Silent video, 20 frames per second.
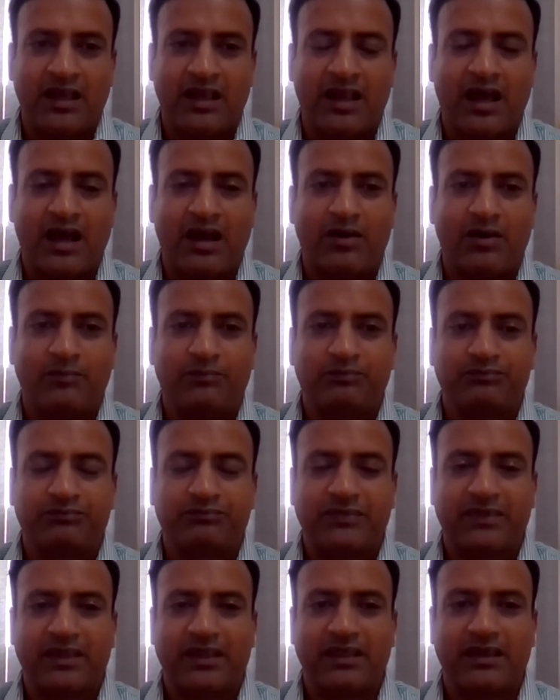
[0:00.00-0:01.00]
Now,
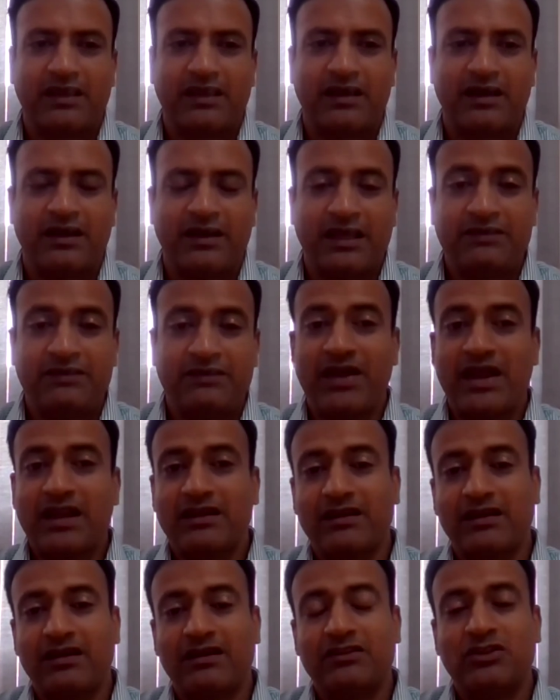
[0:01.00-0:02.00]
in
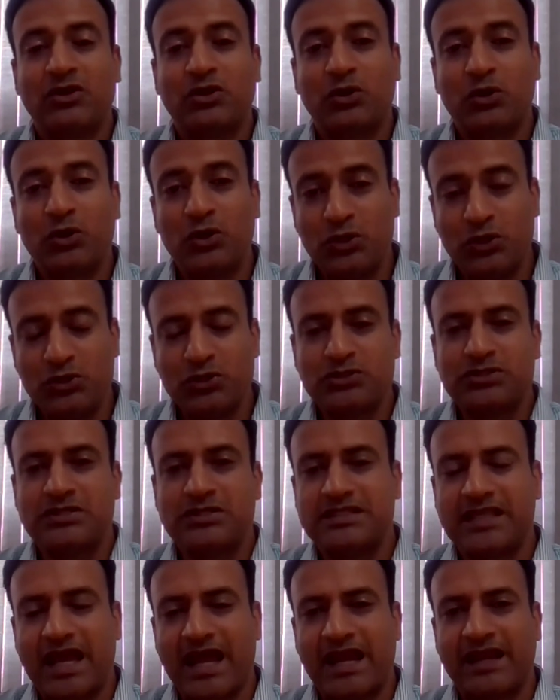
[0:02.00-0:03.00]
fact, the good news
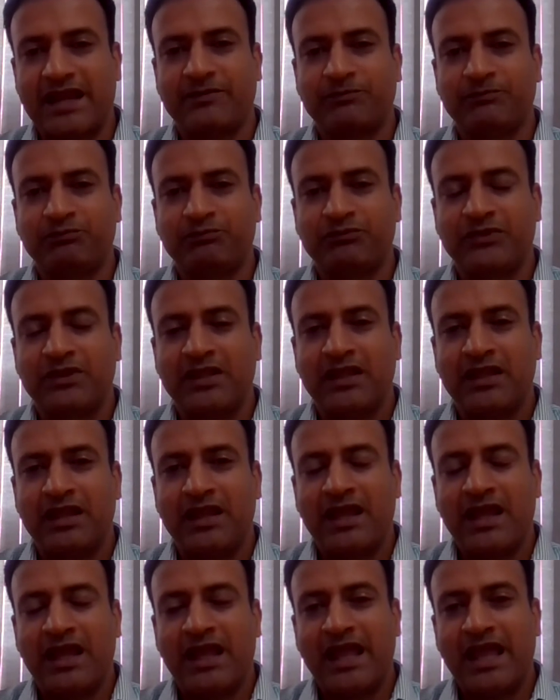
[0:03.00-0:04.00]
is that
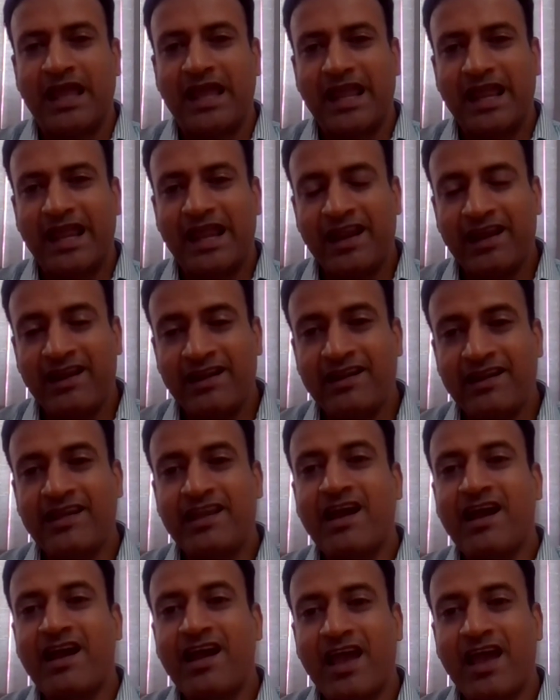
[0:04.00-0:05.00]

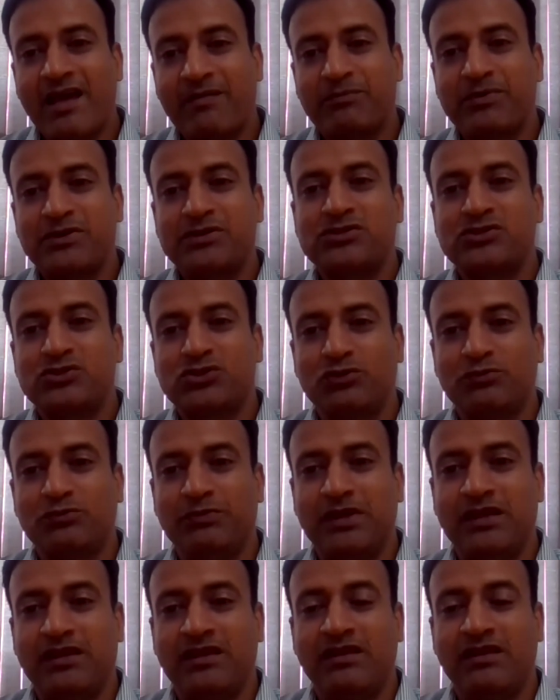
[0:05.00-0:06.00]
India happens to
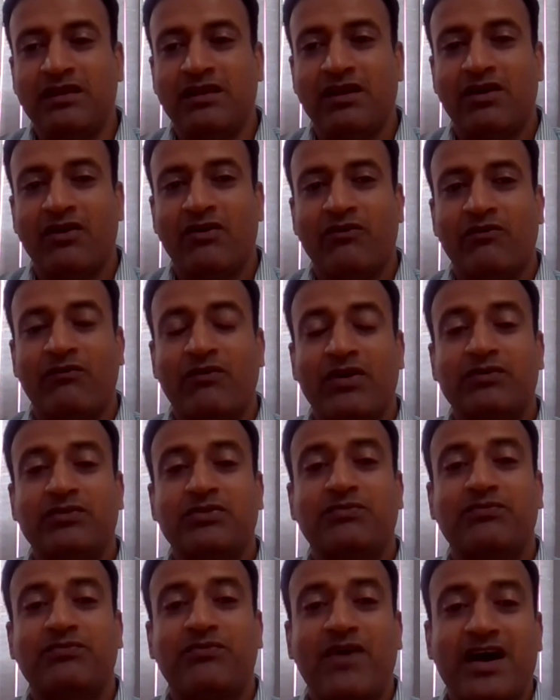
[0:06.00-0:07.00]
be one of
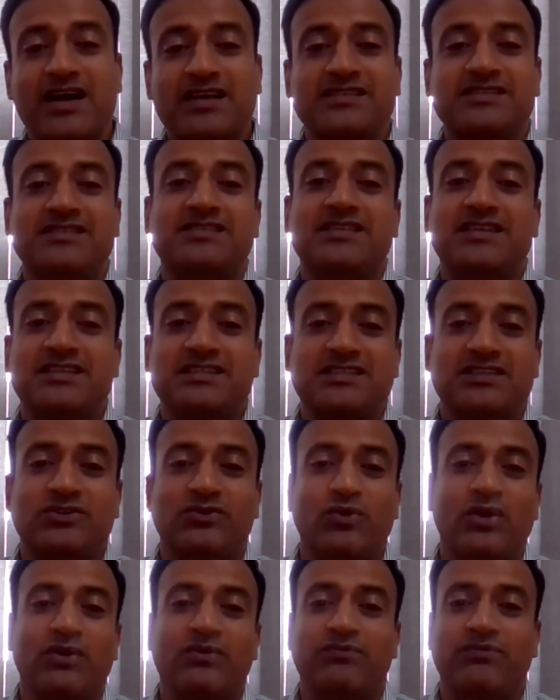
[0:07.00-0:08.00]
the fastest
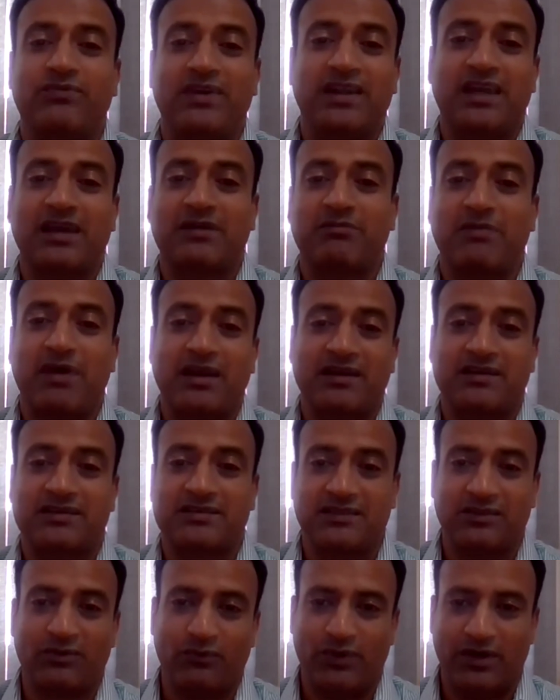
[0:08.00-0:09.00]
growing fintech
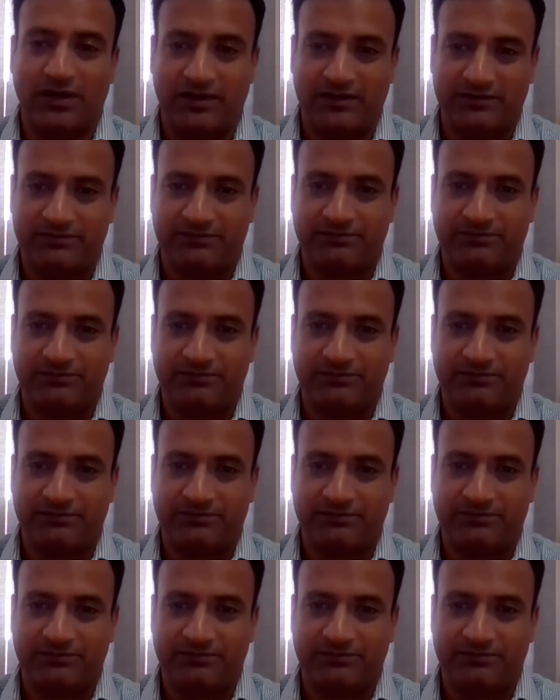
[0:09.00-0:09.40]
markets in the world.